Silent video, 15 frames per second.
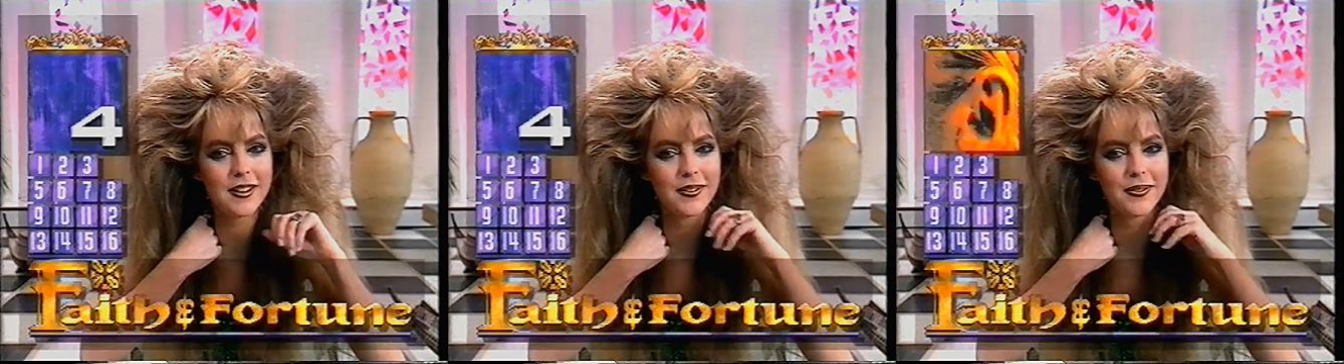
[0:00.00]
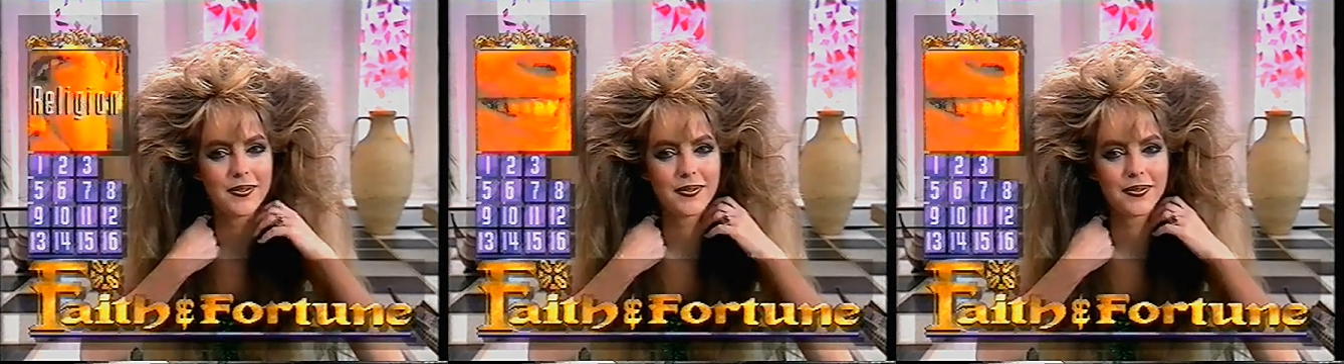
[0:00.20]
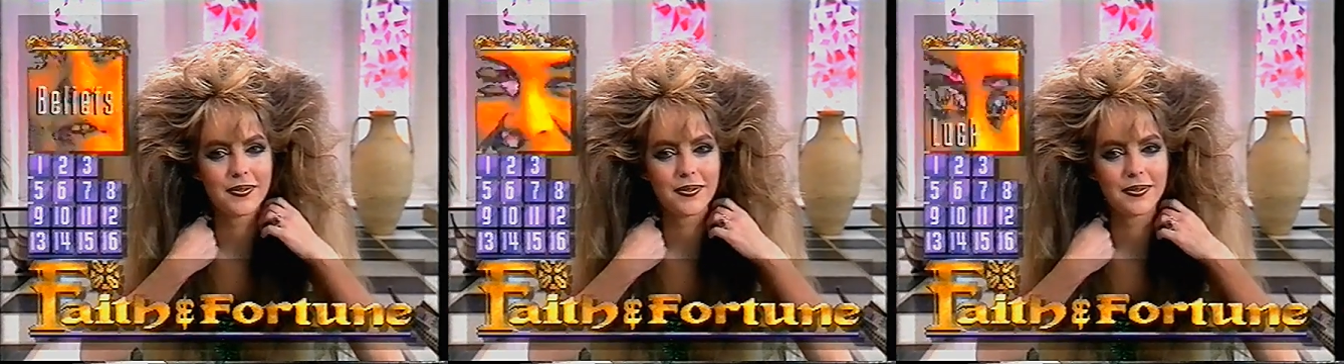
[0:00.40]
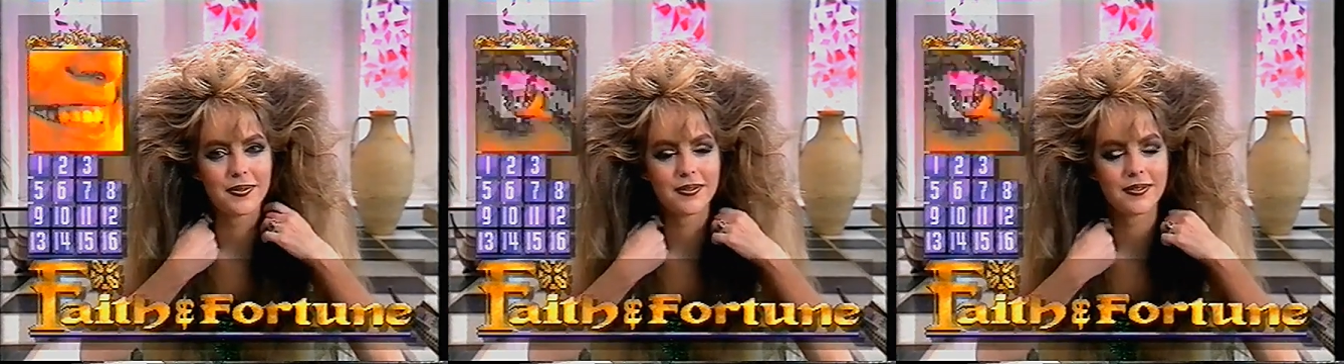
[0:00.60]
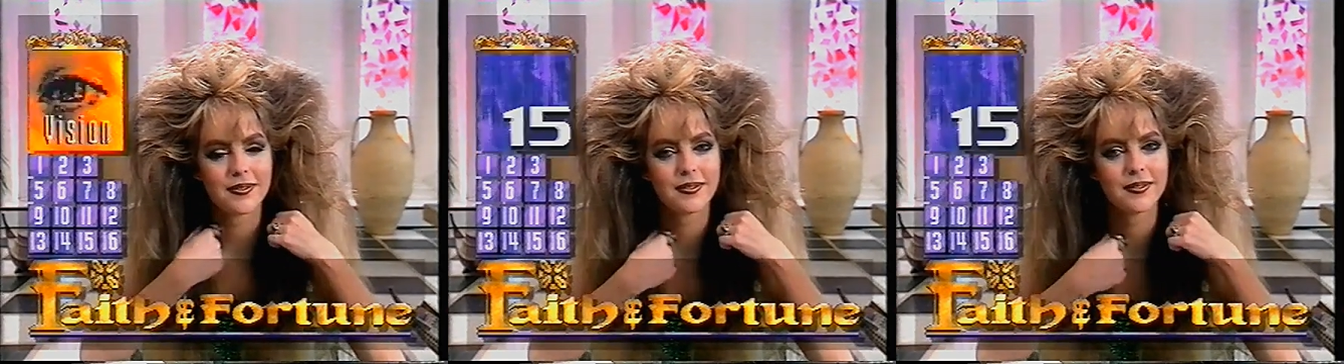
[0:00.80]
To what
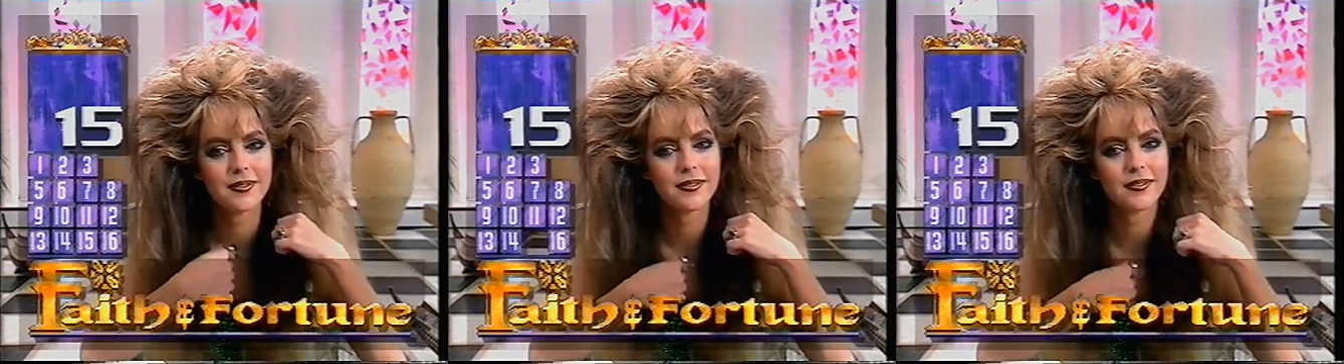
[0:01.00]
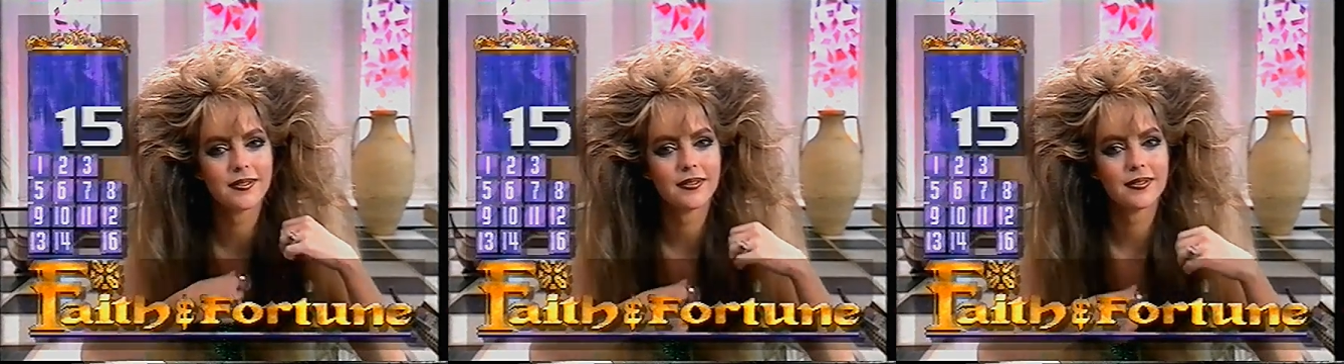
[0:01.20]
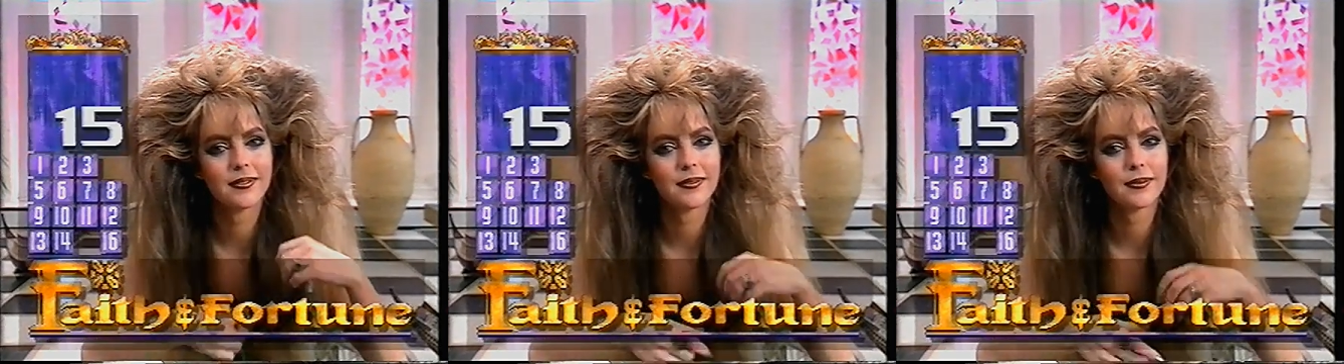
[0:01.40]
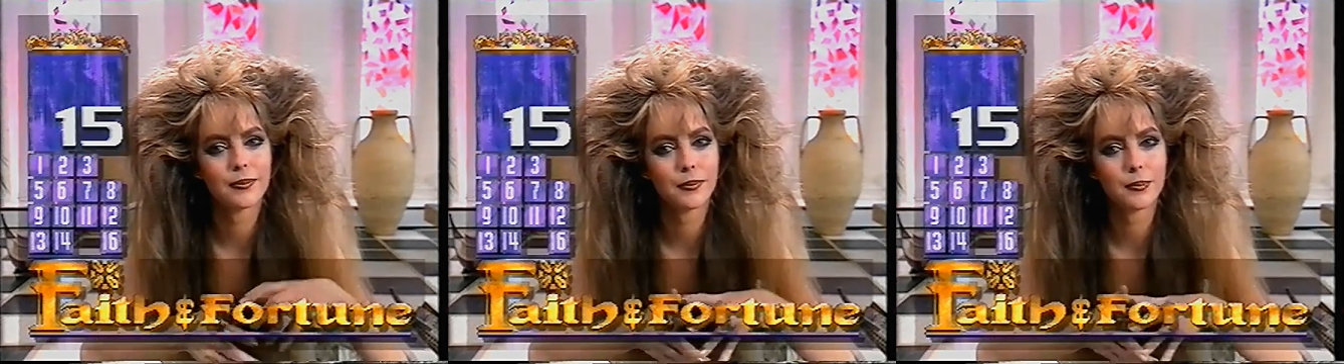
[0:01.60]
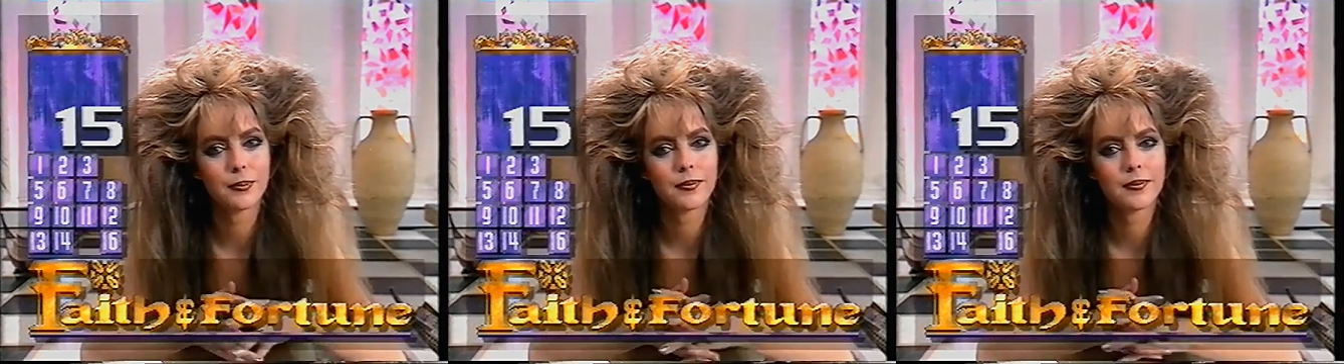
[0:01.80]
extent do you follow
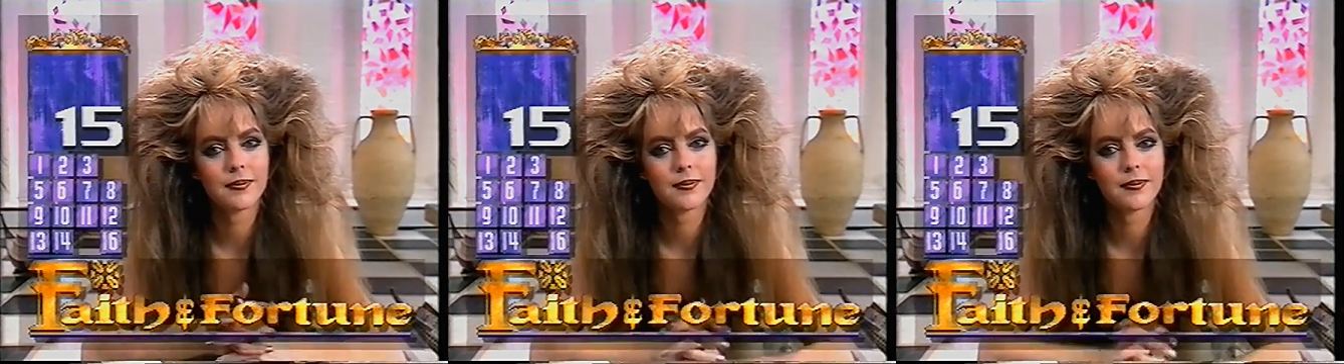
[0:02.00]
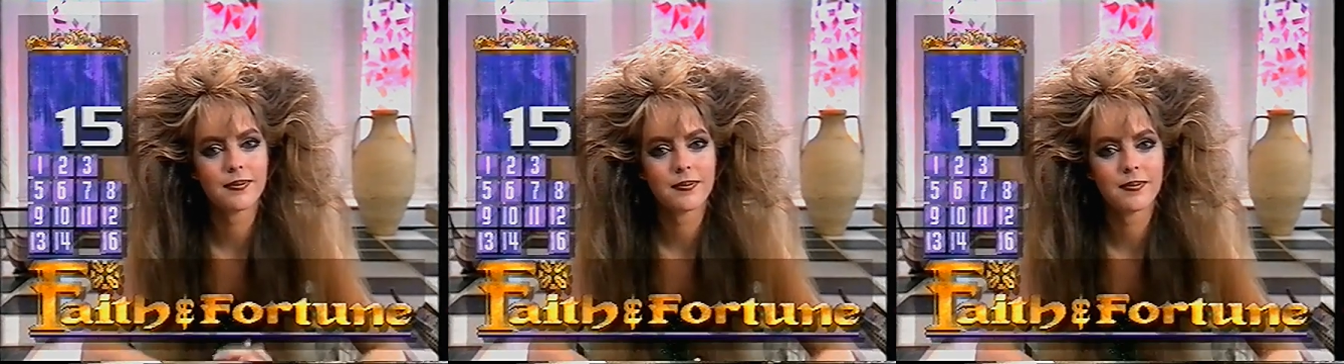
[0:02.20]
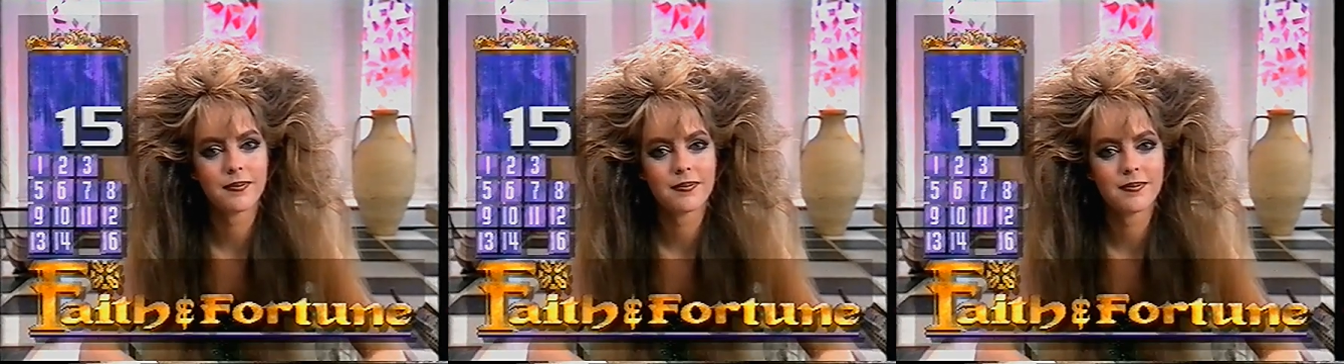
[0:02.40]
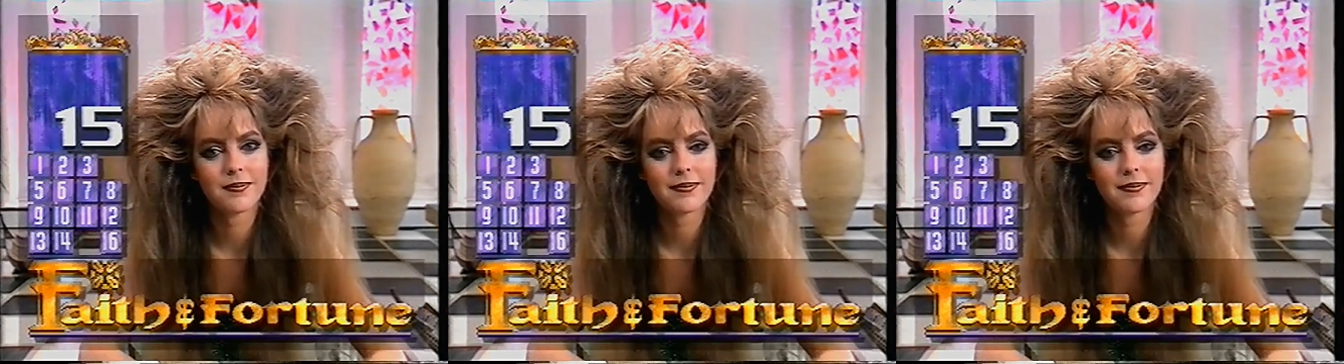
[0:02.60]
your stars?